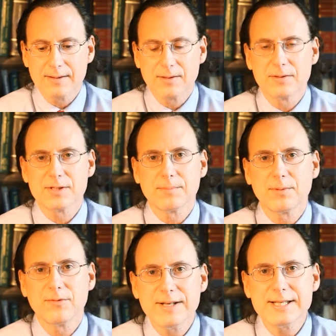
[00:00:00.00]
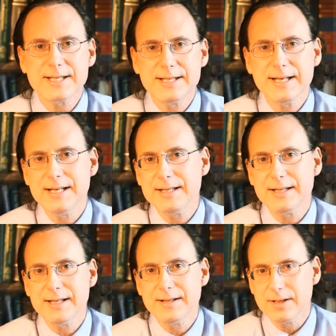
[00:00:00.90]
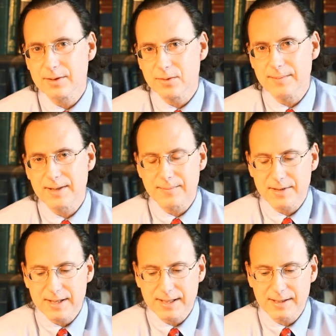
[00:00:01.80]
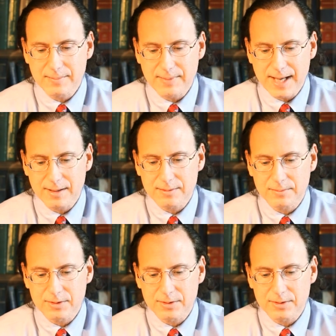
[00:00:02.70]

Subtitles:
There's a provision in the agreement I'm thinking about,